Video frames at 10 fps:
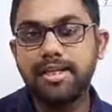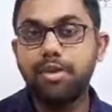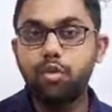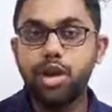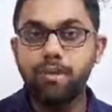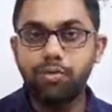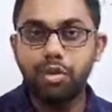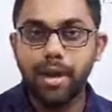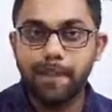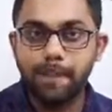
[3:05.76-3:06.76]
we have to
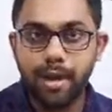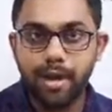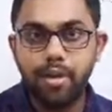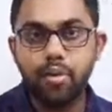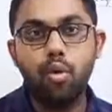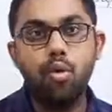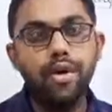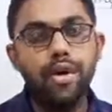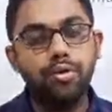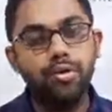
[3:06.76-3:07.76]
apply the golden
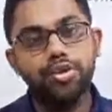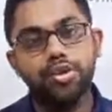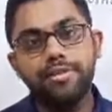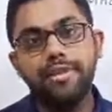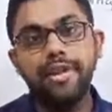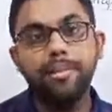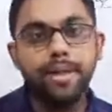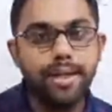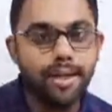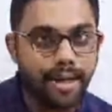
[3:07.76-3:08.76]
rules of debit
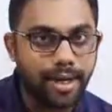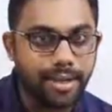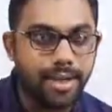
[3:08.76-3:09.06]
and credit,